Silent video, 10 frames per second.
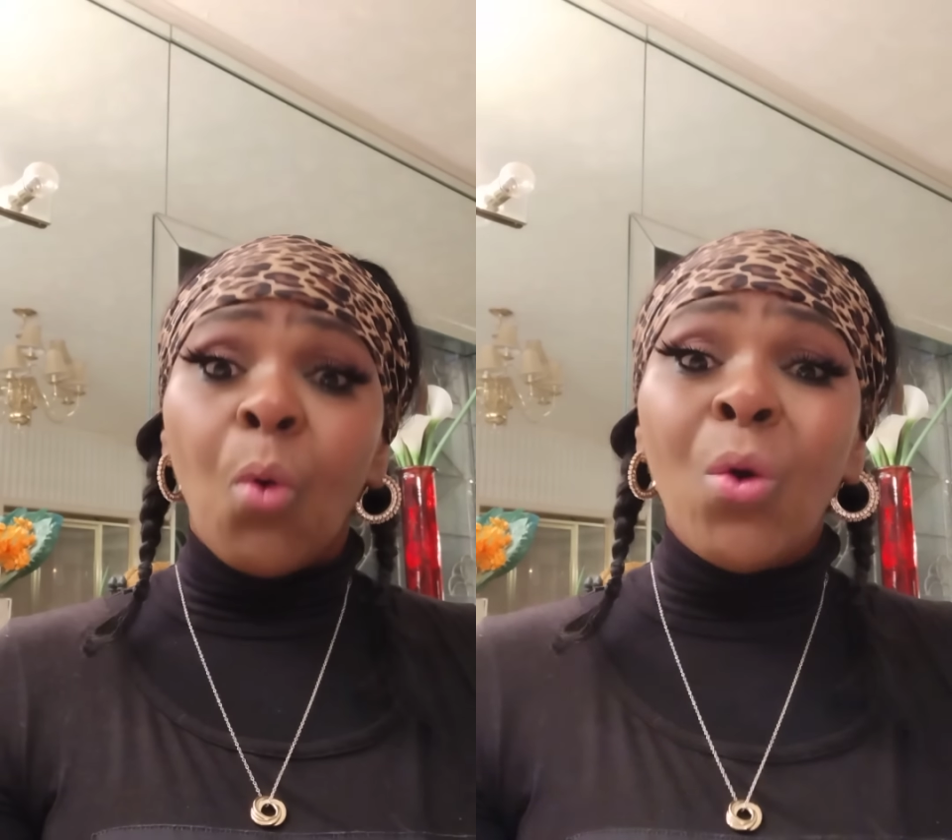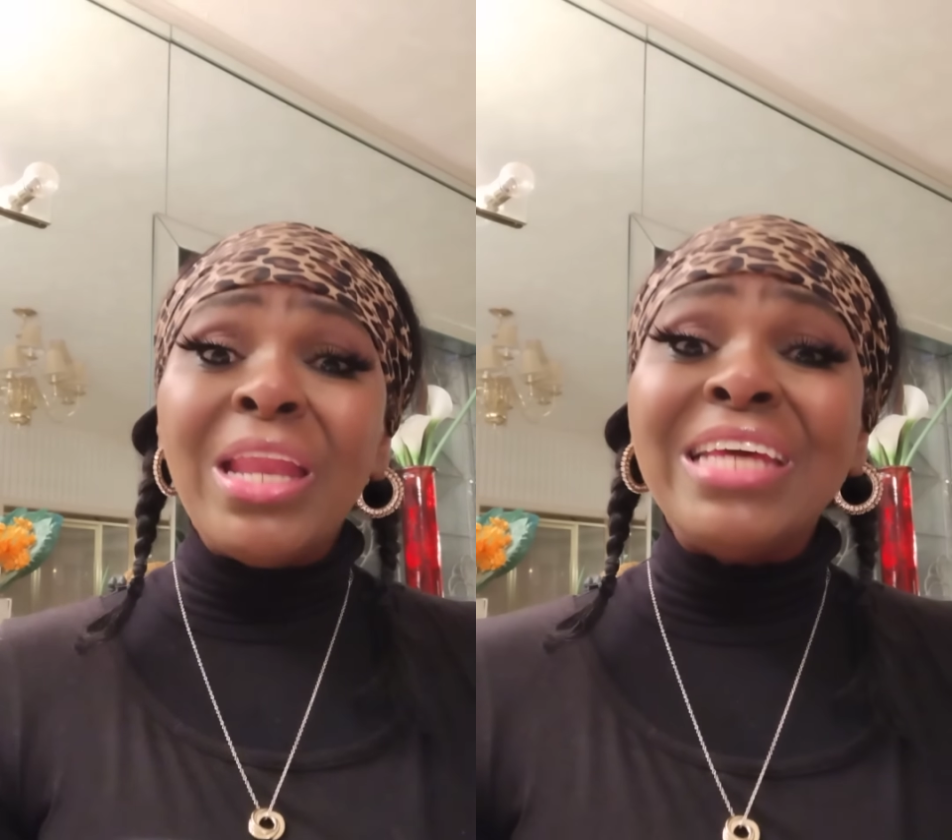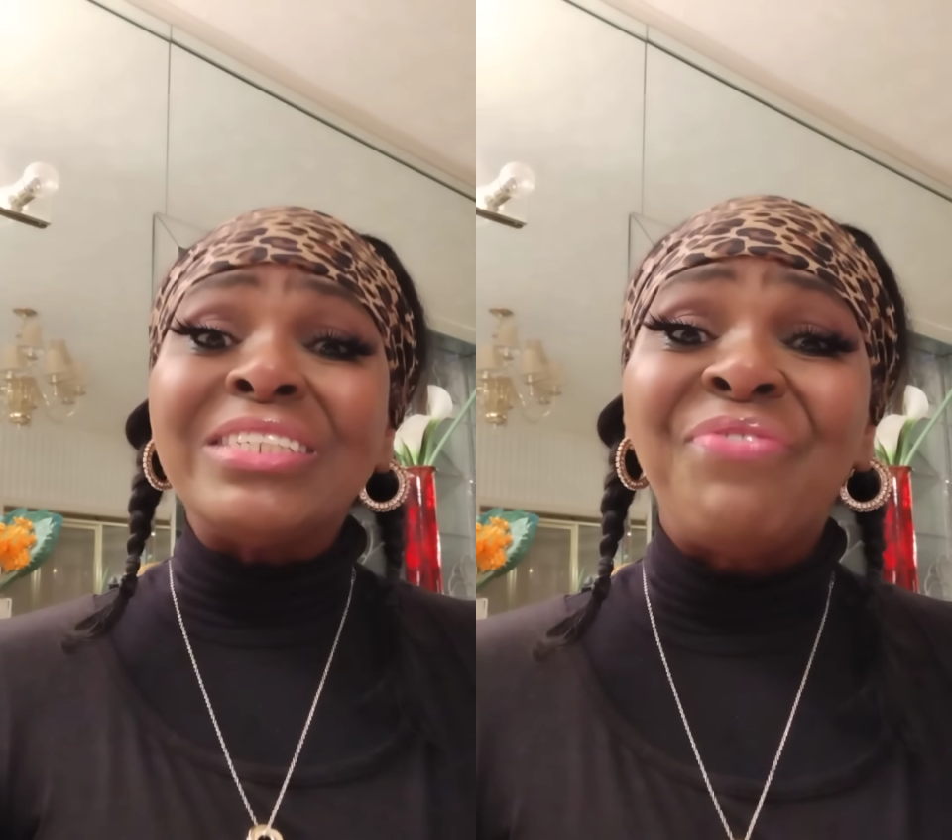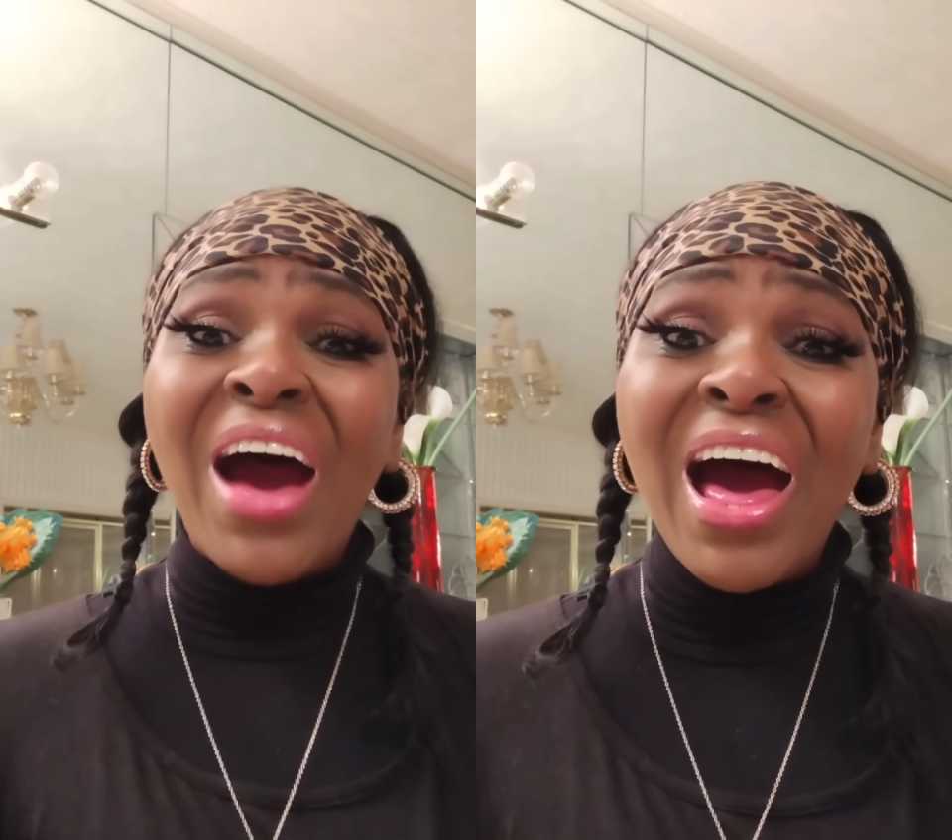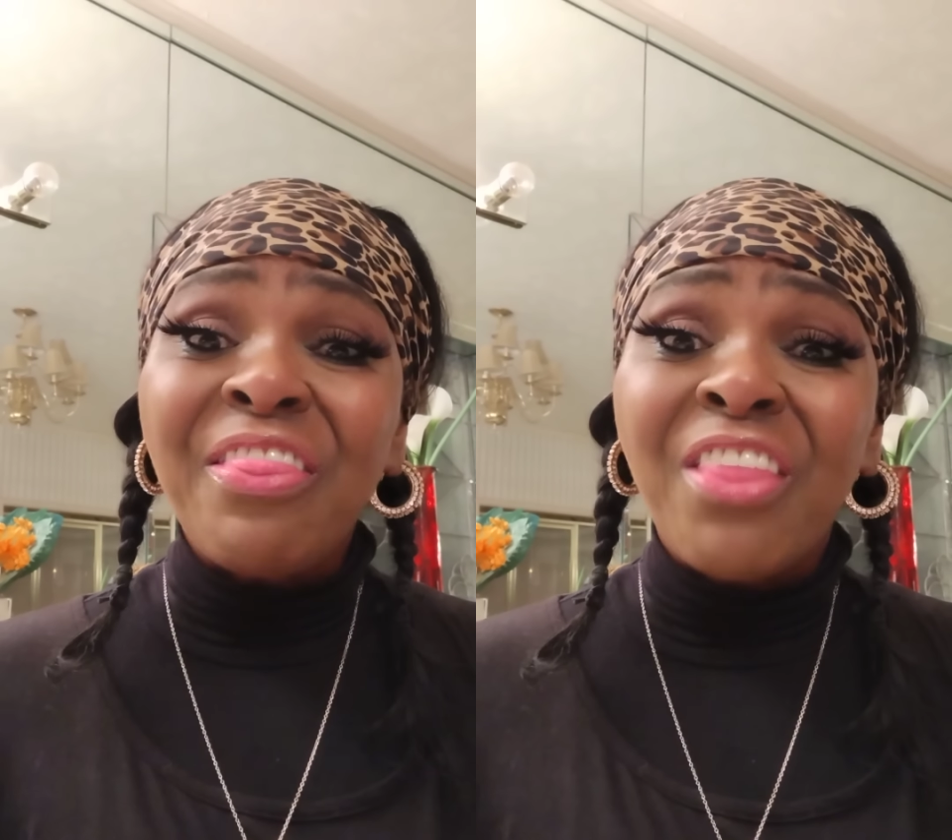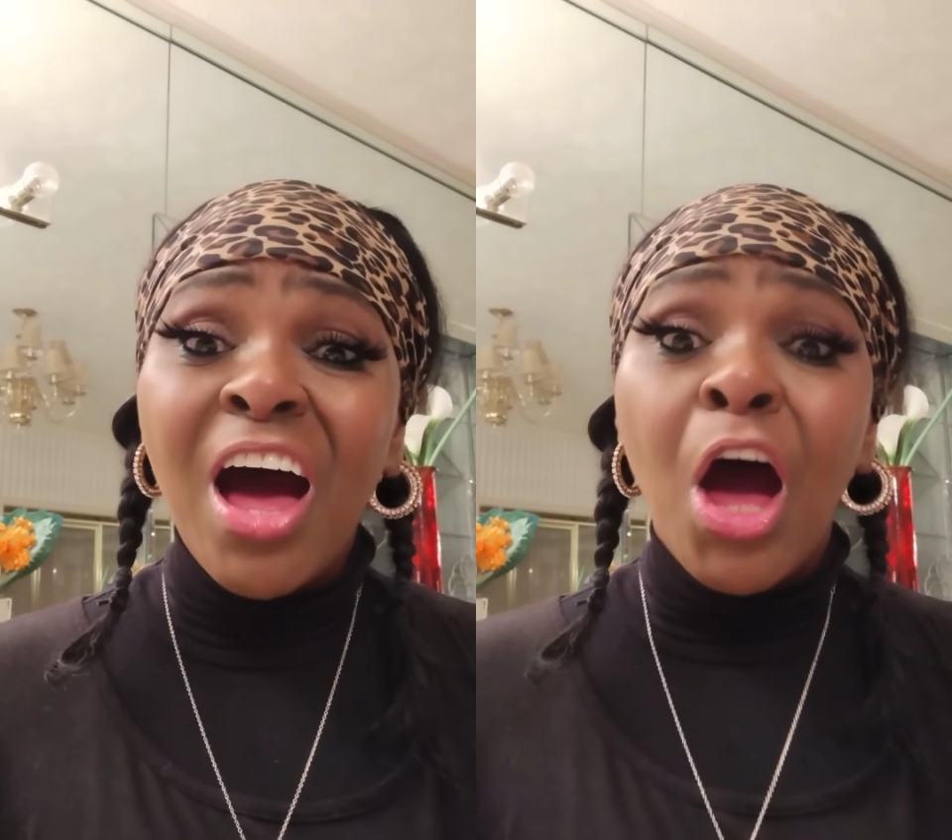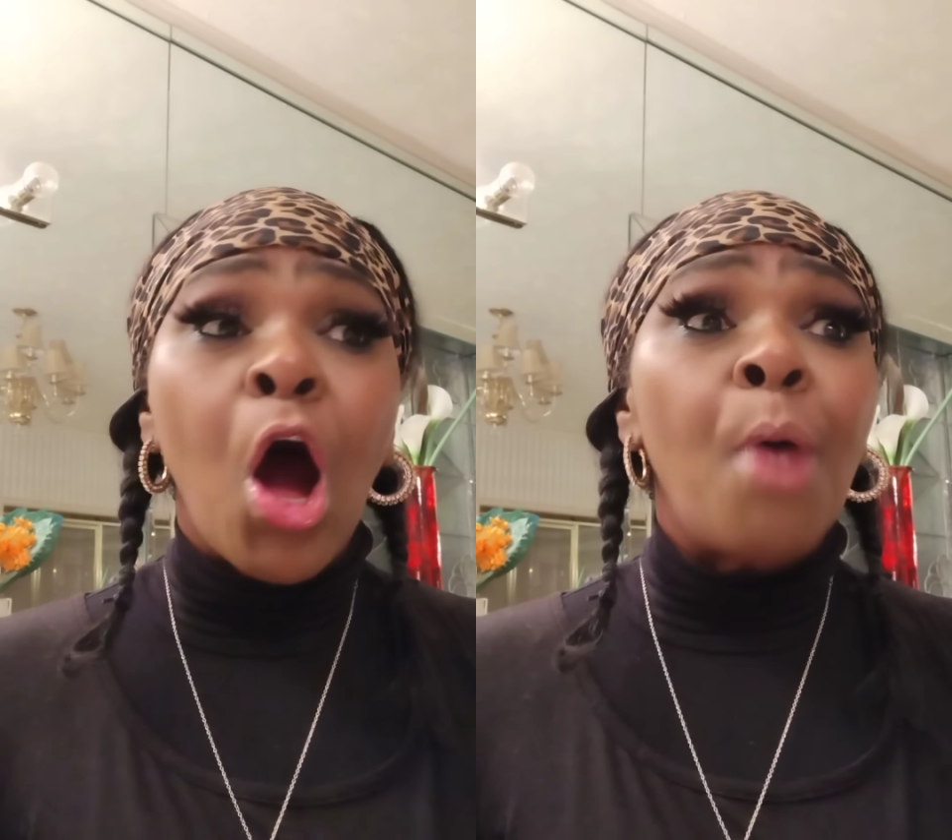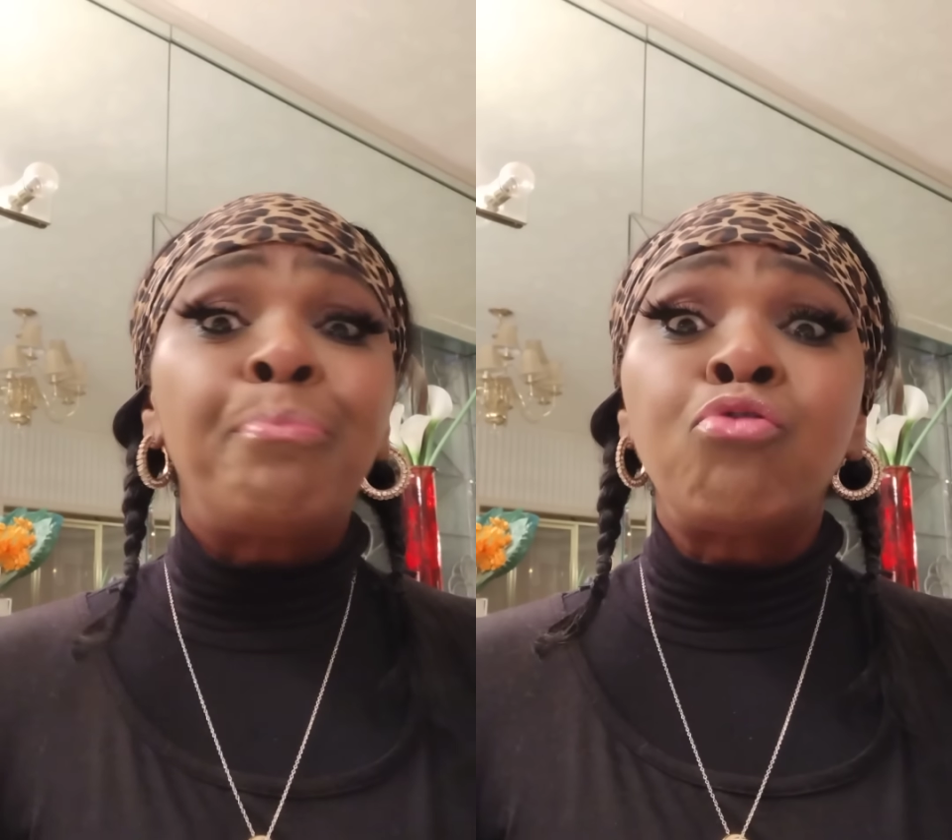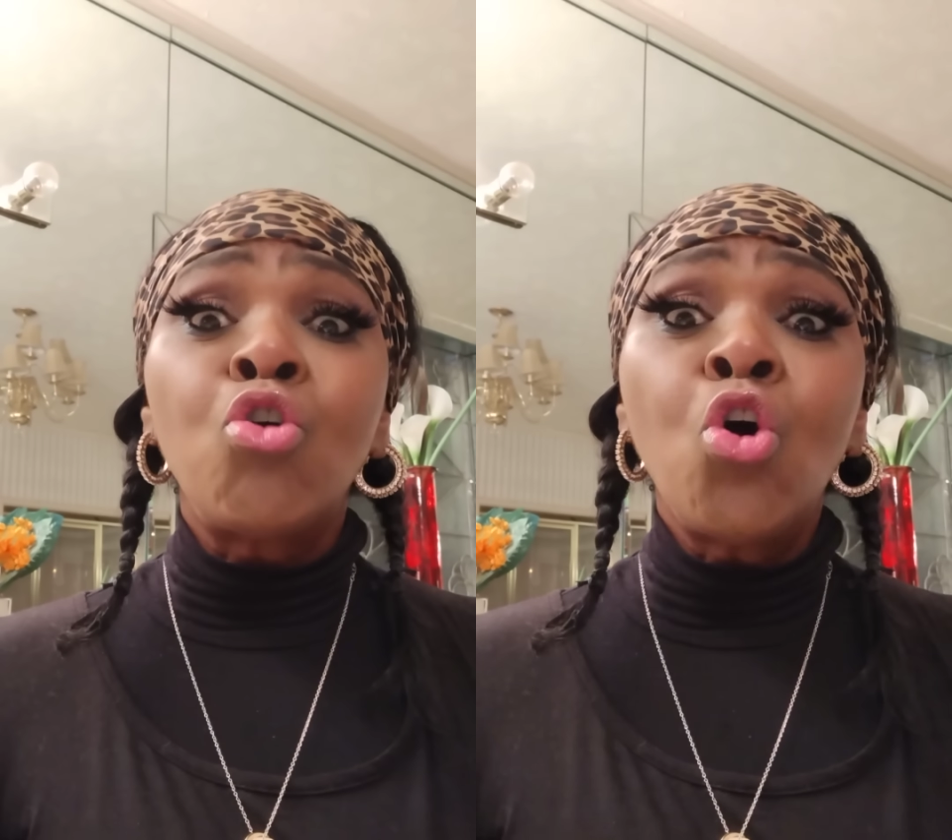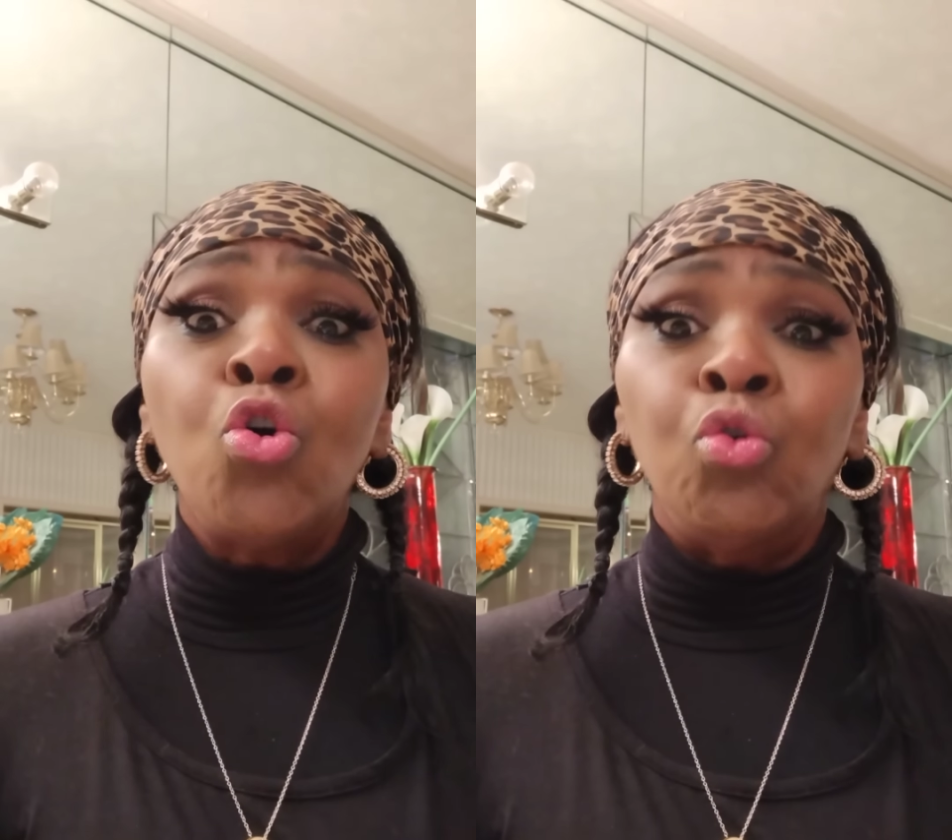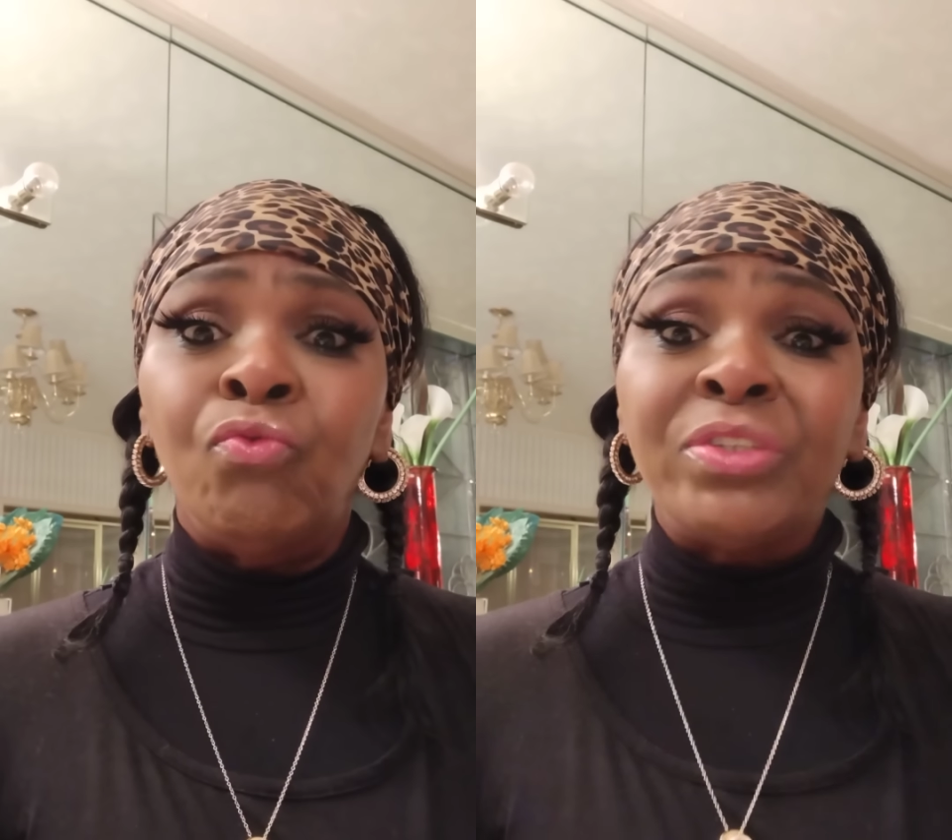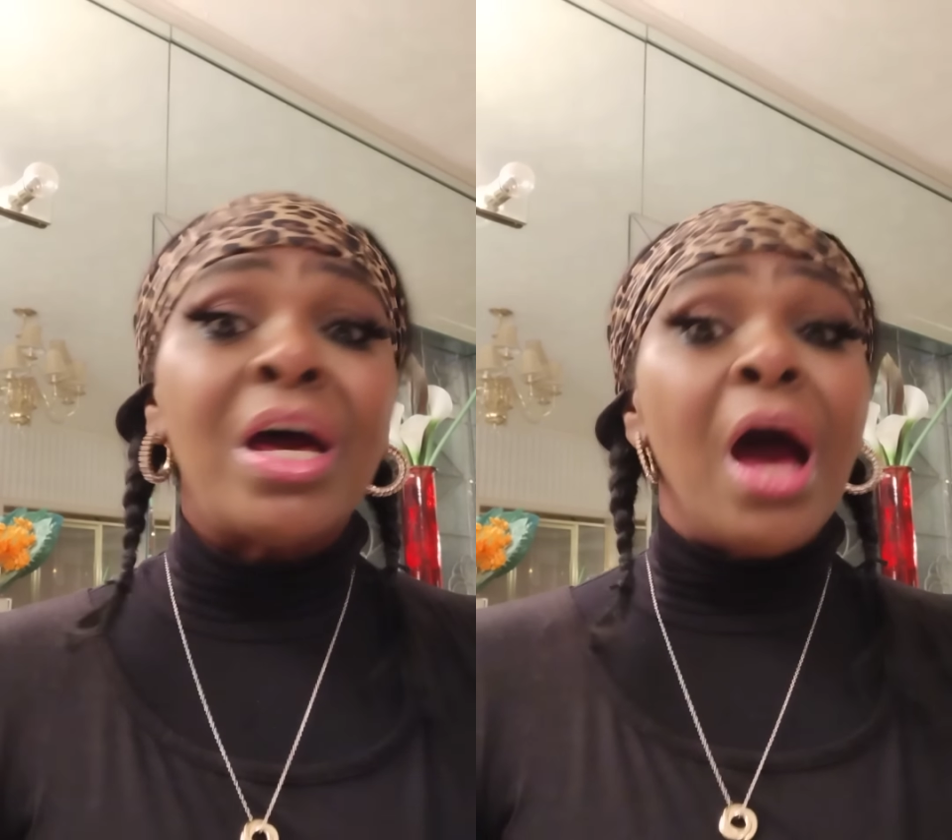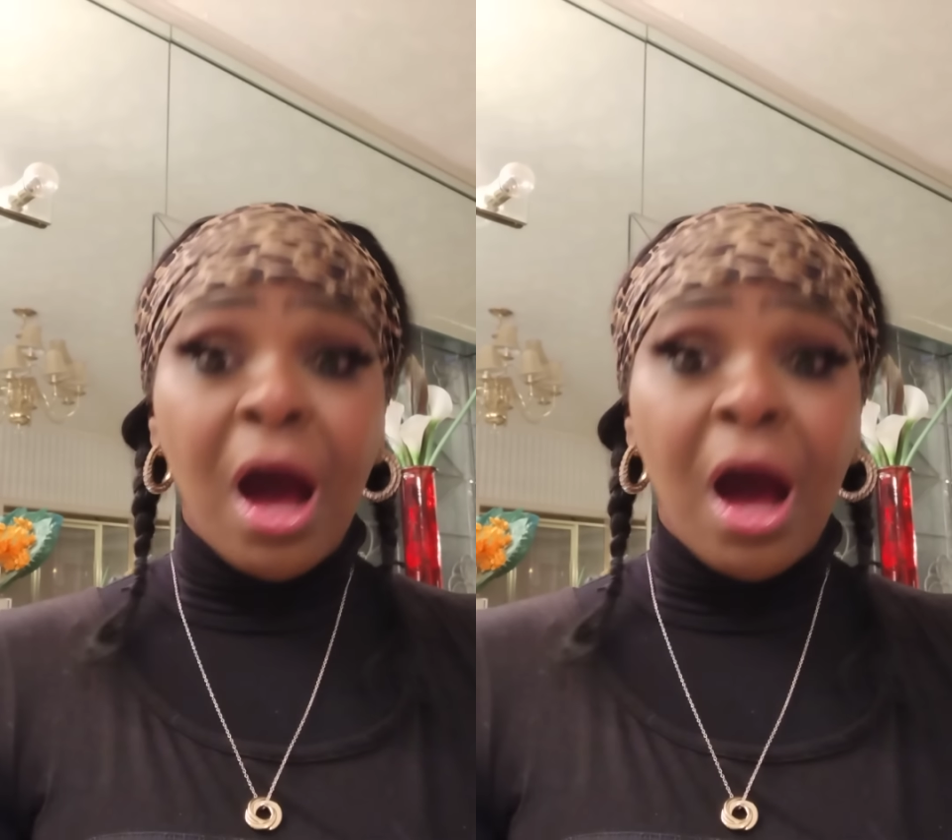Whitney's father approved